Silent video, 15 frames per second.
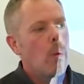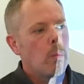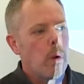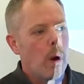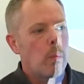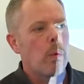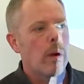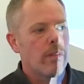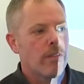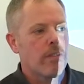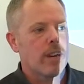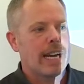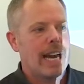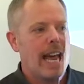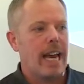what we're
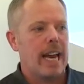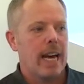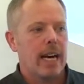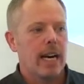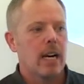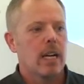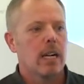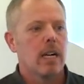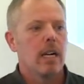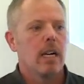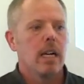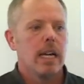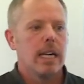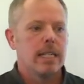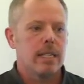forgetting
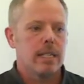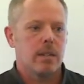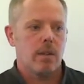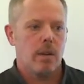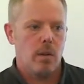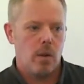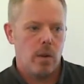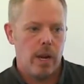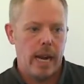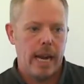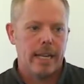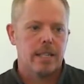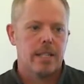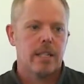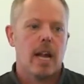is
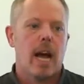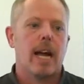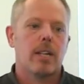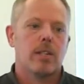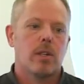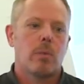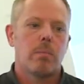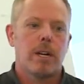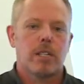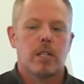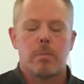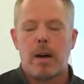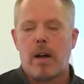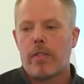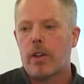it's not so
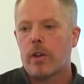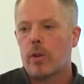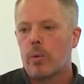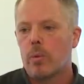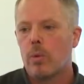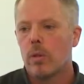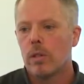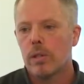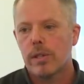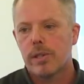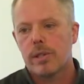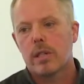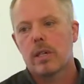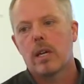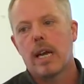much about the
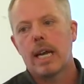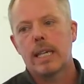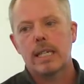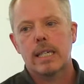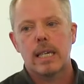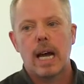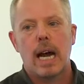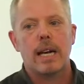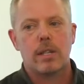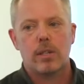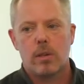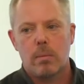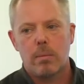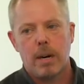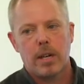tools it's not
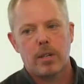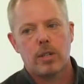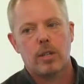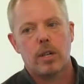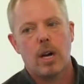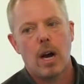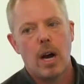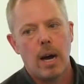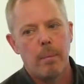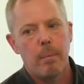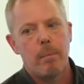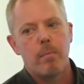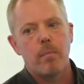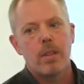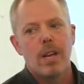so much
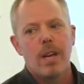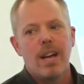um,